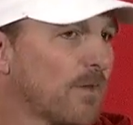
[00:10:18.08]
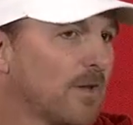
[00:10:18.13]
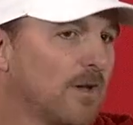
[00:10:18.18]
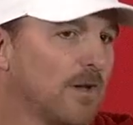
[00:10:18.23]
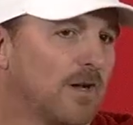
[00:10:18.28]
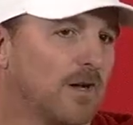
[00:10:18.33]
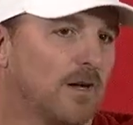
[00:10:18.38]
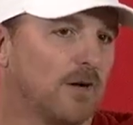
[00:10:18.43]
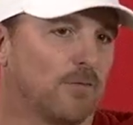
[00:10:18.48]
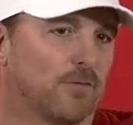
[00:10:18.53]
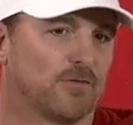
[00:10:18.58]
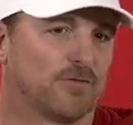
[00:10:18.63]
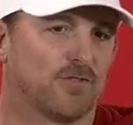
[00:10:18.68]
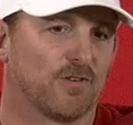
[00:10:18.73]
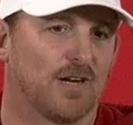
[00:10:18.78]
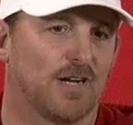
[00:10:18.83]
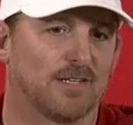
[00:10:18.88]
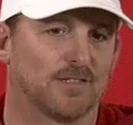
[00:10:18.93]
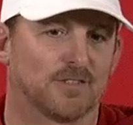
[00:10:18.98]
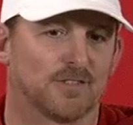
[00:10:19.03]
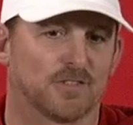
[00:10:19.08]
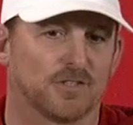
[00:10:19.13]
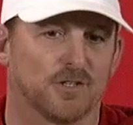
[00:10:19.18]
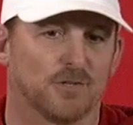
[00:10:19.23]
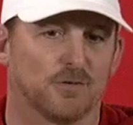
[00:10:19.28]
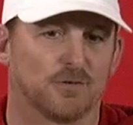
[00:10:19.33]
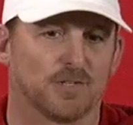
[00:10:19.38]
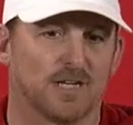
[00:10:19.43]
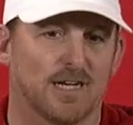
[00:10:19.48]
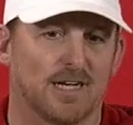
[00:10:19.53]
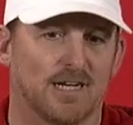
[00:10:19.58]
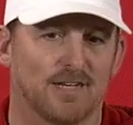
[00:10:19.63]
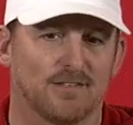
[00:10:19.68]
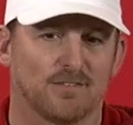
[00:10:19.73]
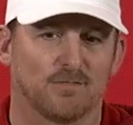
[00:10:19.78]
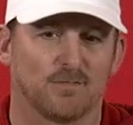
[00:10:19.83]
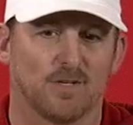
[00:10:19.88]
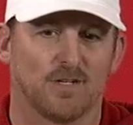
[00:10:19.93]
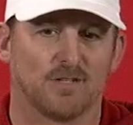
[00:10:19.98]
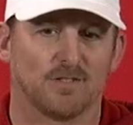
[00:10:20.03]
Uh, we're trying to show
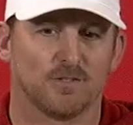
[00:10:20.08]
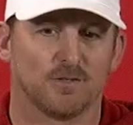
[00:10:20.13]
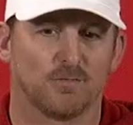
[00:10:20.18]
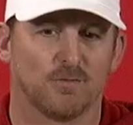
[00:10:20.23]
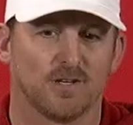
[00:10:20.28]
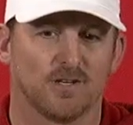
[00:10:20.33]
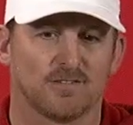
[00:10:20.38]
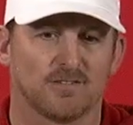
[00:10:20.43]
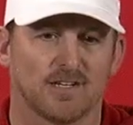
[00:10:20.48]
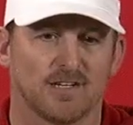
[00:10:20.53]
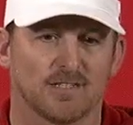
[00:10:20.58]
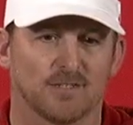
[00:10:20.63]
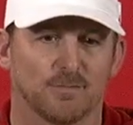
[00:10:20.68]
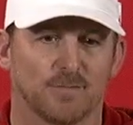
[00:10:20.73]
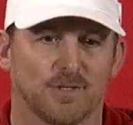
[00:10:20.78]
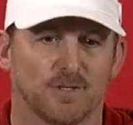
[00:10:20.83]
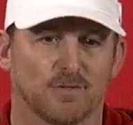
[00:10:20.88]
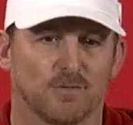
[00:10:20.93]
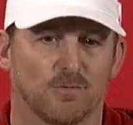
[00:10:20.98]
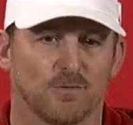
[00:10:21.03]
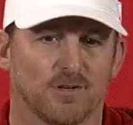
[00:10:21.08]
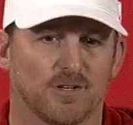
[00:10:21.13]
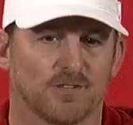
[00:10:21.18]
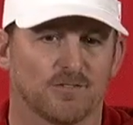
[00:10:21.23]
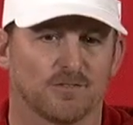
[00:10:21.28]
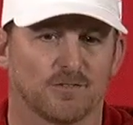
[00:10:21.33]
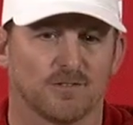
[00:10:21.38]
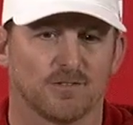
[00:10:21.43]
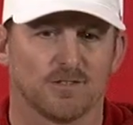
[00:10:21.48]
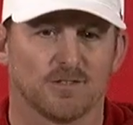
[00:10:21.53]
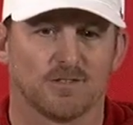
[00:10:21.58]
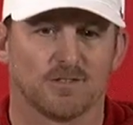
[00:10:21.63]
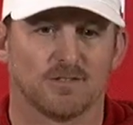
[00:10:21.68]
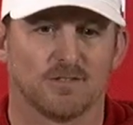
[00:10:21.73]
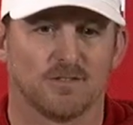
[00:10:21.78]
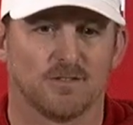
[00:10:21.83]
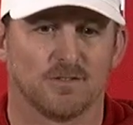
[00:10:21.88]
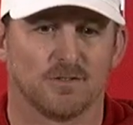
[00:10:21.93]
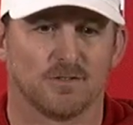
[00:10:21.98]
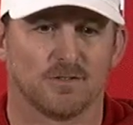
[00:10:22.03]
guys, uh, you know, what it's like to be a Cornhusker,
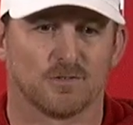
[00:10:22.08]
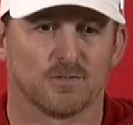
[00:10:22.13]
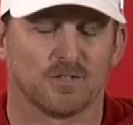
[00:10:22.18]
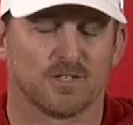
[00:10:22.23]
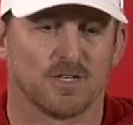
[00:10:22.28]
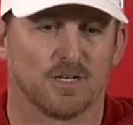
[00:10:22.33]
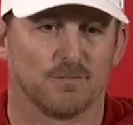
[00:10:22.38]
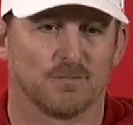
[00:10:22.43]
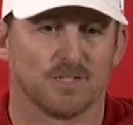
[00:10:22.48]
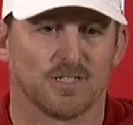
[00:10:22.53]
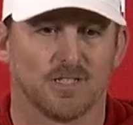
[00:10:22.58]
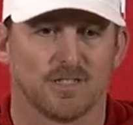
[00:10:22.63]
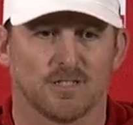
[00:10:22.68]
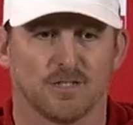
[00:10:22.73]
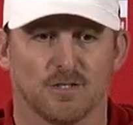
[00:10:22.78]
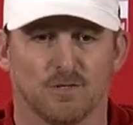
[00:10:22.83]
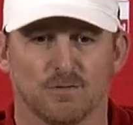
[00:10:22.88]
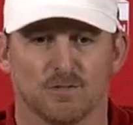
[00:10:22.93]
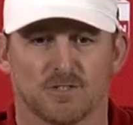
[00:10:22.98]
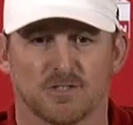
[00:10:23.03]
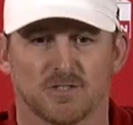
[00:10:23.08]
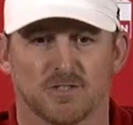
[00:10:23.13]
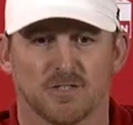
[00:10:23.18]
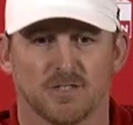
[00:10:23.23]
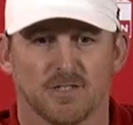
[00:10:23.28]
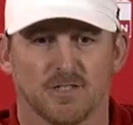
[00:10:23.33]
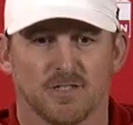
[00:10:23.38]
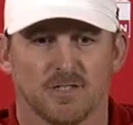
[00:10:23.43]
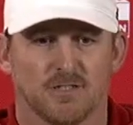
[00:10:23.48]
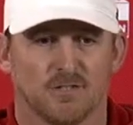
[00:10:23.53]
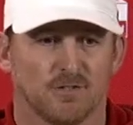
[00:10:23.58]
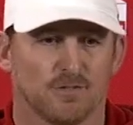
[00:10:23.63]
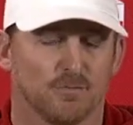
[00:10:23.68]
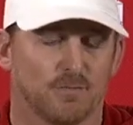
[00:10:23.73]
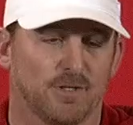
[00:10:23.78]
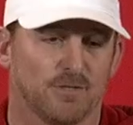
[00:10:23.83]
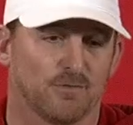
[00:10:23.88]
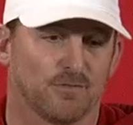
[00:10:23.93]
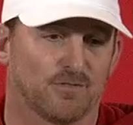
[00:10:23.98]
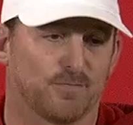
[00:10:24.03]
and you know, you're going to come and get coached. You're going
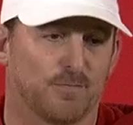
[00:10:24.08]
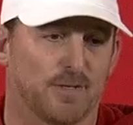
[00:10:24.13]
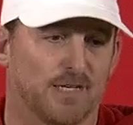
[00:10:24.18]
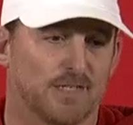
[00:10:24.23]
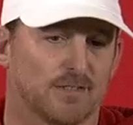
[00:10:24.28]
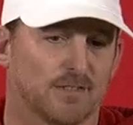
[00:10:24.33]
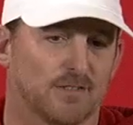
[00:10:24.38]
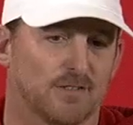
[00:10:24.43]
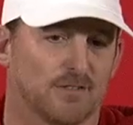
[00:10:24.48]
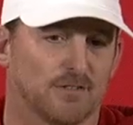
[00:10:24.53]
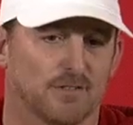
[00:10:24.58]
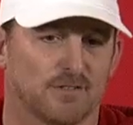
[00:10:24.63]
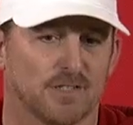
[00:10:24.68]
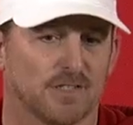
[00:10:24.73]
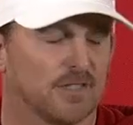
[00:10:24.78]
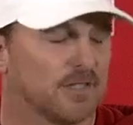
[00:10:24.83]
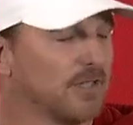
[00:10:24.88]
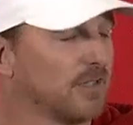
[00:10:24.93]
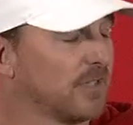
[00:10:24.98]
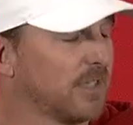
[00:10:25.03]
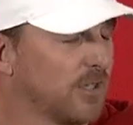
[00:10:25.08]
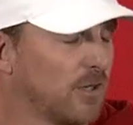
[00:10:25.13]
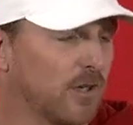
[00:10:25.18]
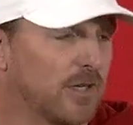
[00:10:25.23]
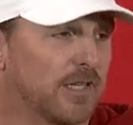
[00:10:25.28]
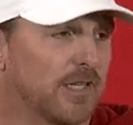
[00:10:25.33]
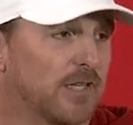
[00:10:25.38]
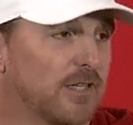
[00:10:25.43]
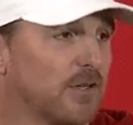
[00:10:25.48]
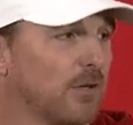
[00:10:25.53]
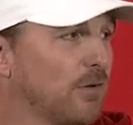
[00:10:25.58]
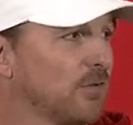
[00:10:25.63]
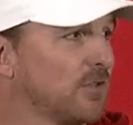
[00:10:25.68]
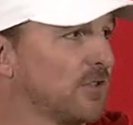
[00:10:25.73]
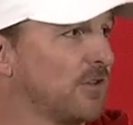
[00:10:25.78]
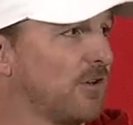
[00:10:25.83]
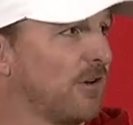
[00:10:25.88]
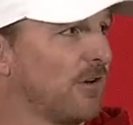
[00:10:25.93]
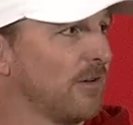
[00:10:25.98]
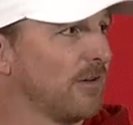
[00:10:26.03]
to be respected, and you're going to get
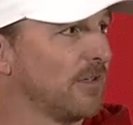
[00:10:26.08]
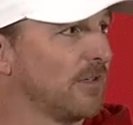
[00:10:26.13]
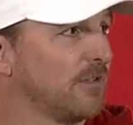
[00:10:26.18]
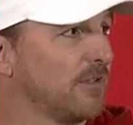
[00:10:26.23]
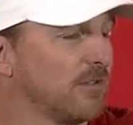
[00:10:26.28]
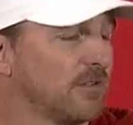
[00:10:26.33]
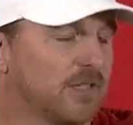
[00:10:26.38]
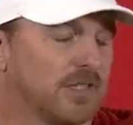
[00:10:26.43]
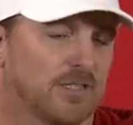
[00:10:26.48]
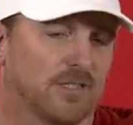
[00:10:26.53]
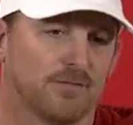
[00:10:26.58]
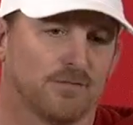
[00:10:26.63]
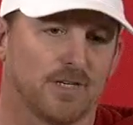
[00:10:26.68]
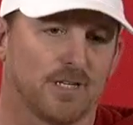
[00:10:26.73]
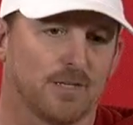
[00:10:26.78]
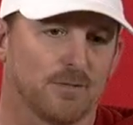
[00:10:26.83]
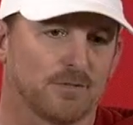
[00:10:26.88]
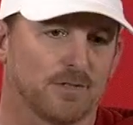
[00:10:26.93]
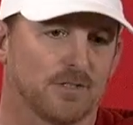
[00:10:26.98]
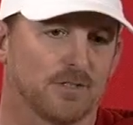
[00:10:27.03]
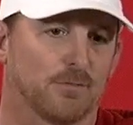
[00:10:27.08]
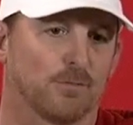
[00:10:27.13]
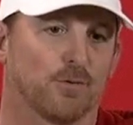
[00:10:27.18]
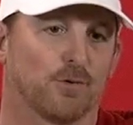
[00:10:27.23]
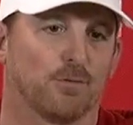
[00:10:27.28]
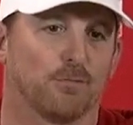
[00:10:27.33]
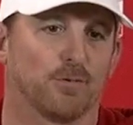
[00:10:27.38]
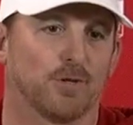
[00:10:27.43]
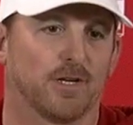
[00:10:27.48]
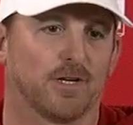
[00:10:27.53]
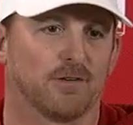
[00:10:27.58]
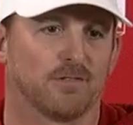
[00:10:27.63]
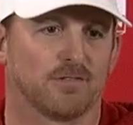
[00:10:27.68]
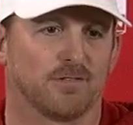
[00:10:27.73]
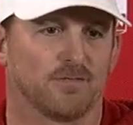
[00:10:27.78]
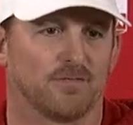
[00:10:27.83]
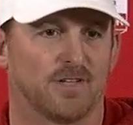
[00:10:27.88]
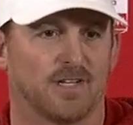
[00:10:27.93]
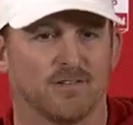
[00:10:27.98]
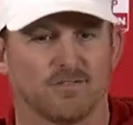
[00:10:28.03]
coached hard, and you're going to get developed into pro players
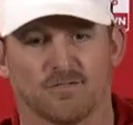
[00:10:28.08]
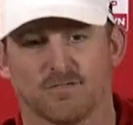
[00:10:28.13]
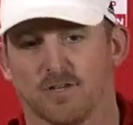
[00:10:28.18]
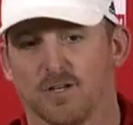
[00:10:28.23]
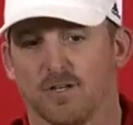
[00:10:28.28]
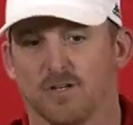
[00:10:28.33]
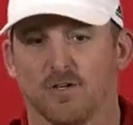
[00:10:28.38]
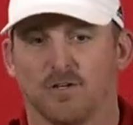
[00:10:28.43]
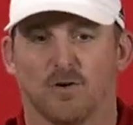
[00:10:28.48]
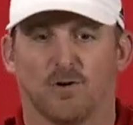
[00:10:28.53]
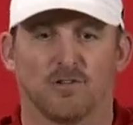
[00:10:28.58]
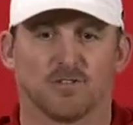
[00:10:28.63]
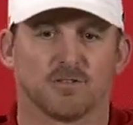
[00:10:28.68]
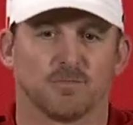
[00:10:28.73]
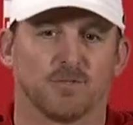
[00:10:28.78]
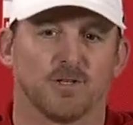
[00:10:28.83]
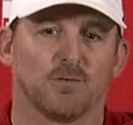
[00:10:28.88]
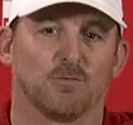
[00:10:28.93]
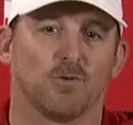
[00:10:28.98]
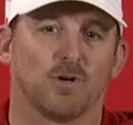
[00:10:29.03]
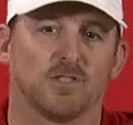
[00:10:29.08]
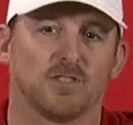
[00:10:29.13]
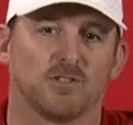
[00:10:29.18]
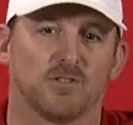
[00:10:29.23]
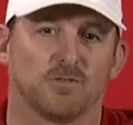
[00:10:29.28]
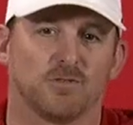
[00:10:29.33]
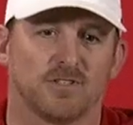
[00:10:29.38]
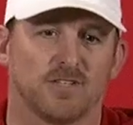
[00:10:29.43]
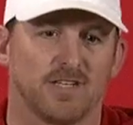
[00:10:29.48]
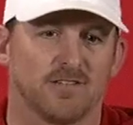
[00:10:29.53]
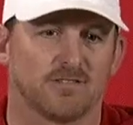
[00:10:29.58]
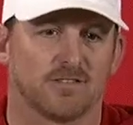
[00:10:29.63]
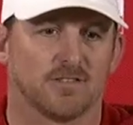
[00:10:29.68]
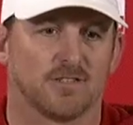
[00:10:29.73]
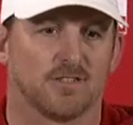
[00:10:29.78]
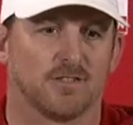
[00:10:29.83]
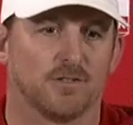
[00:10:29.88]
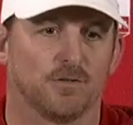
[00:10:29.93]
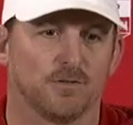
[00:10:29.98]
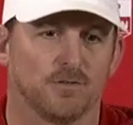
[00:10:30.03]
if that's ultimately what you were destined
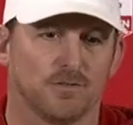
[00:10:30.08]
to do.